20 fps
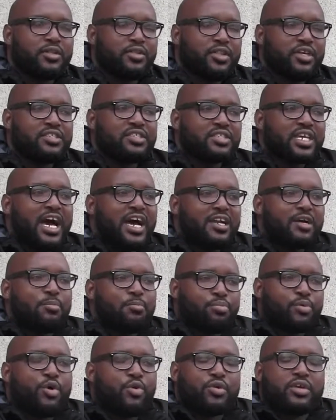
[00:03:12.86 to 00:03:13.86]
This kind
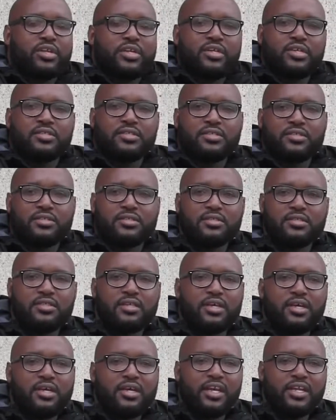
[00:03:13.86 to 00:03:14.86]
of
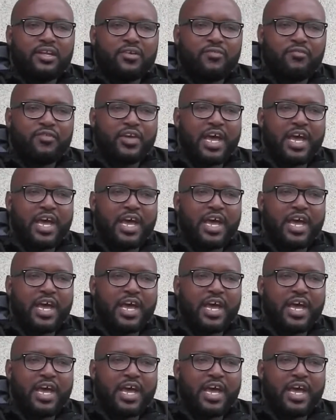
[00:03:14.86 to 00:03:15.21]
brokenness in the